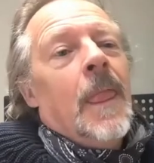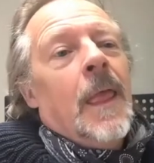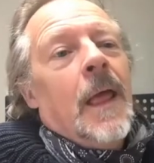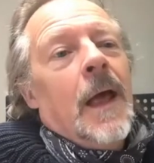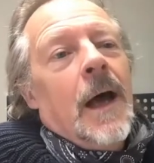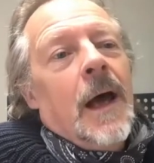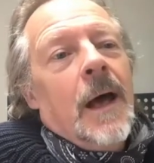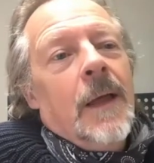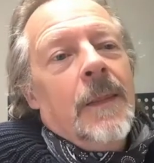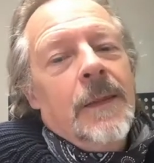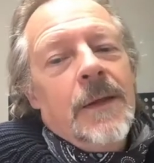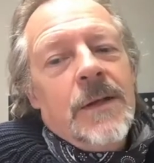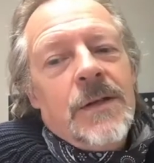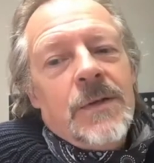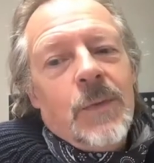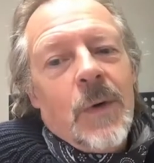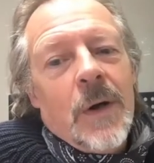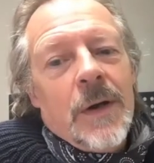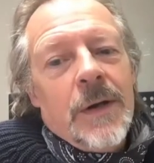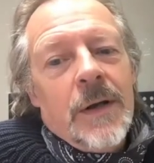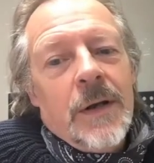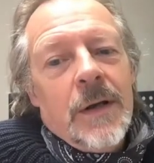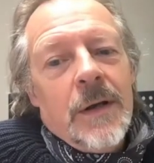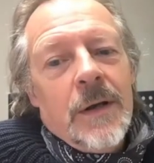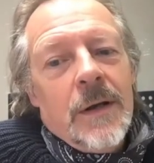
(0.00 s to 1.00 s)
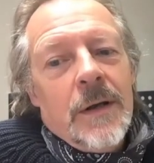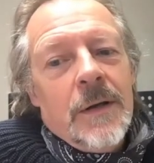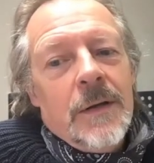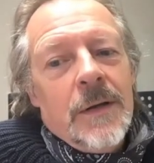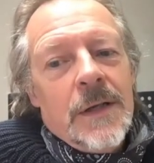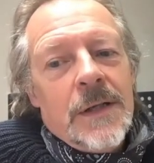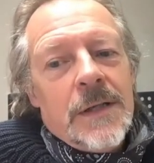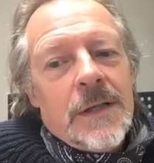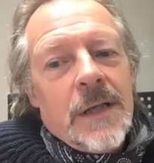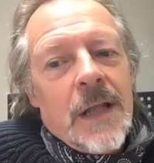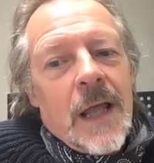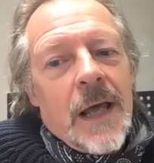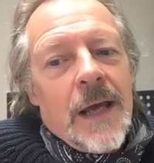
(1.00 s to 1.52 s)
And this
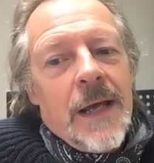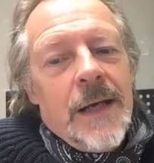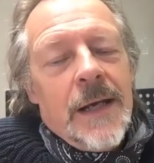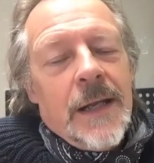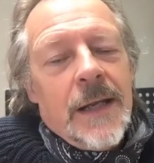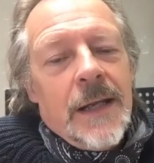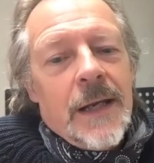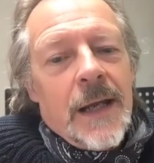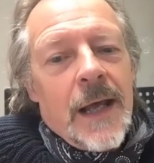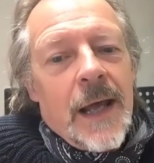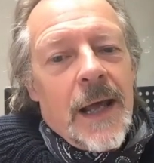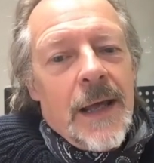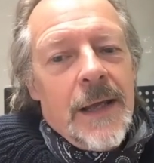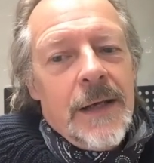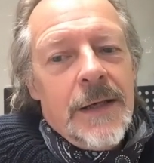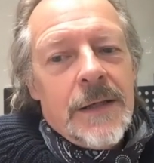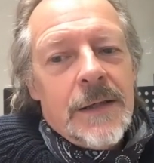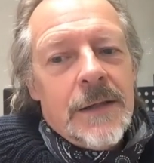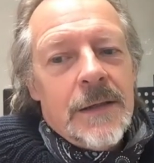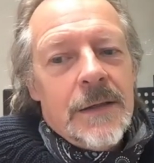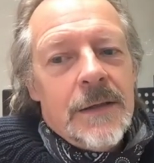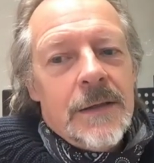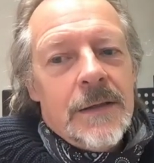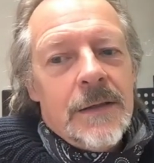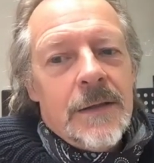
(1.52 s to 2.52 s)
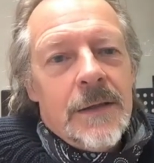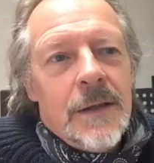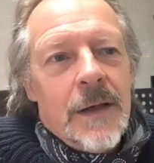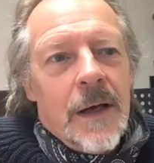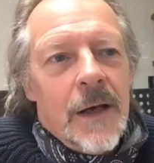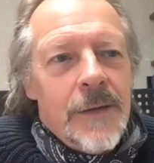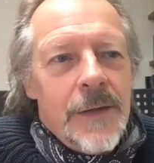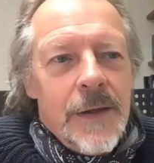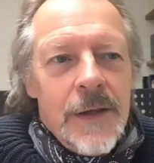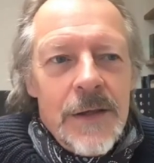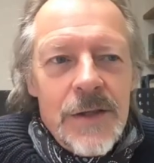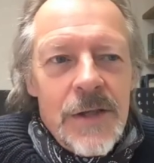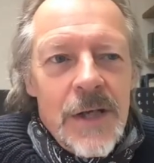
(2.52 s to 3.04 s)
lady had, I
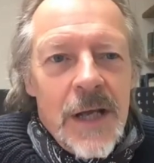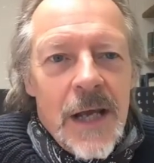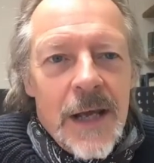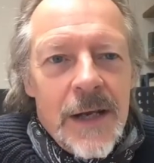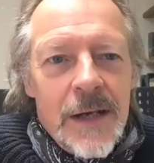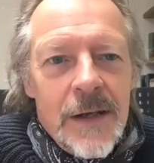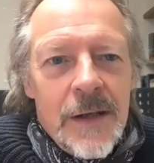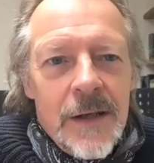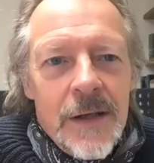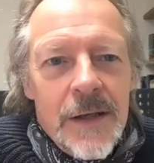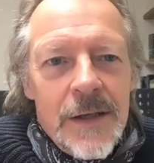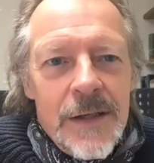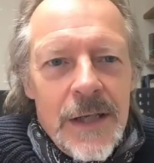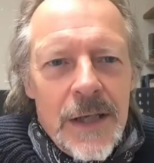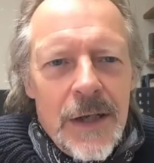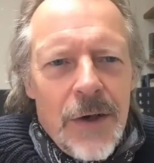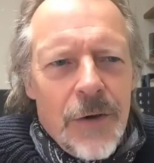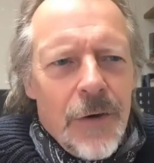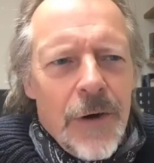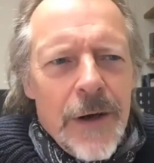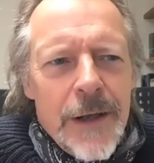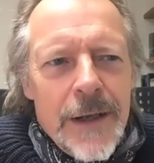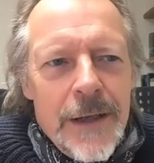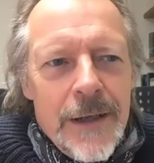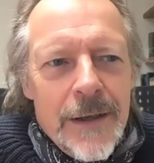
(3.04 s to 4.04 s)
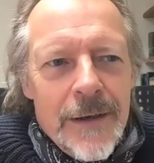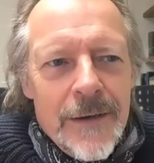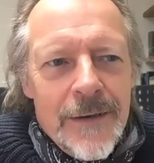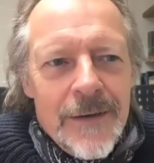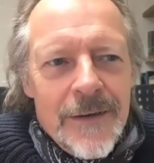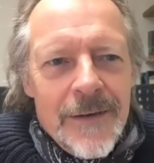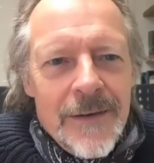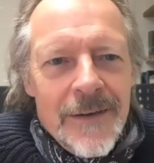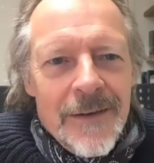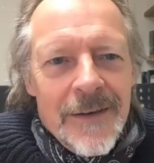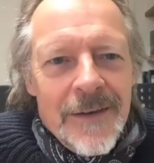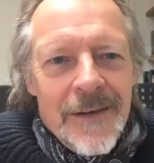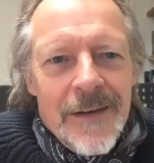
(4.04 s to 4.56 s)
think she had a degree,
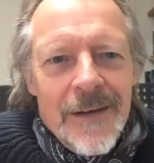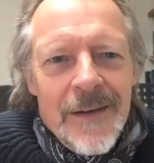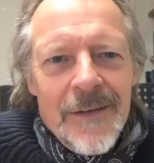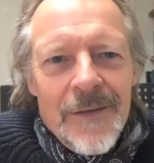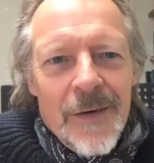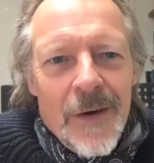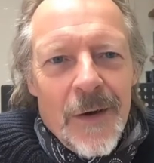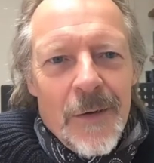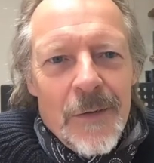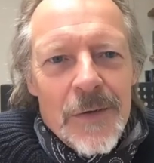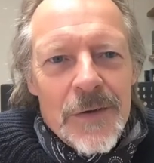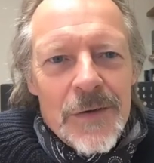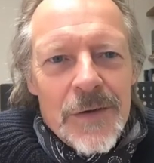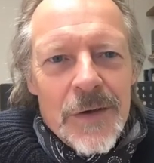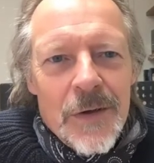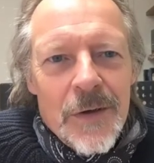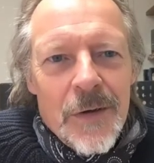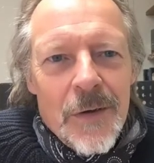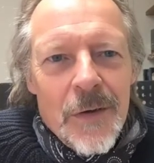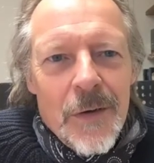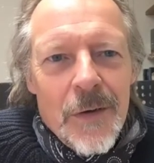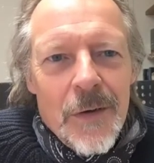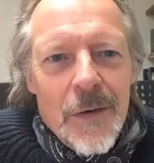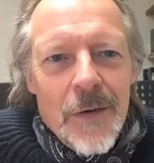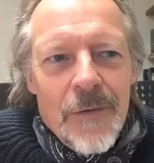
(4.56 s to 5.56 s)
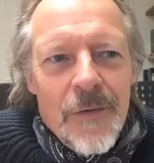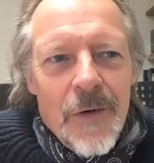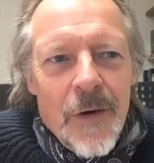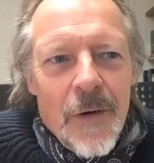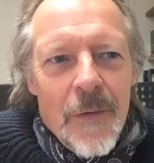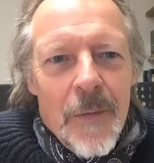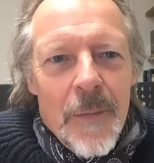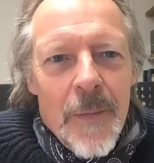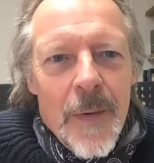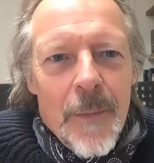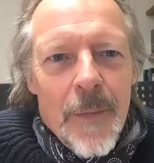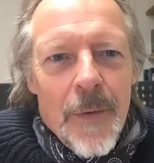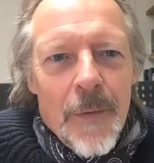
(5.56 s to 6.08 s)
if I
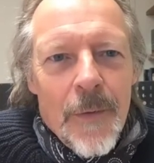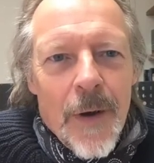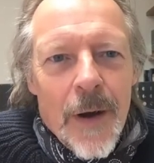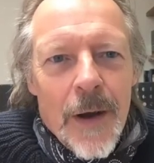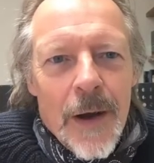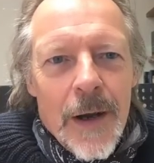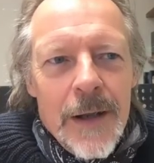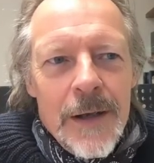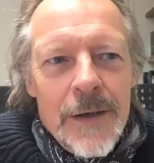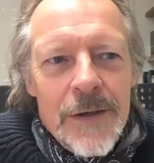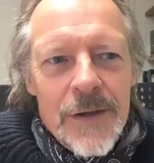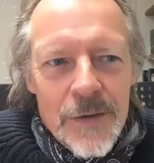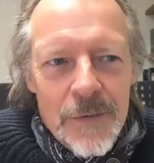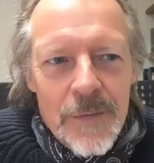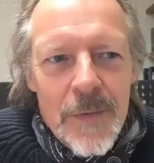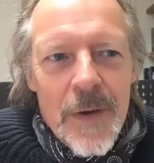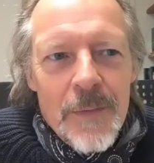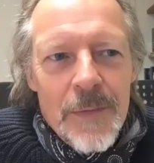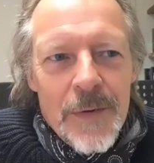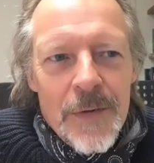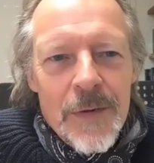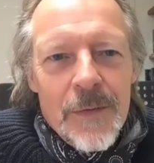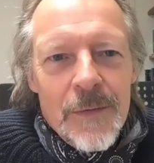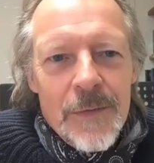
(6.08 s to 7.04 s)
remember right. Do you remember that?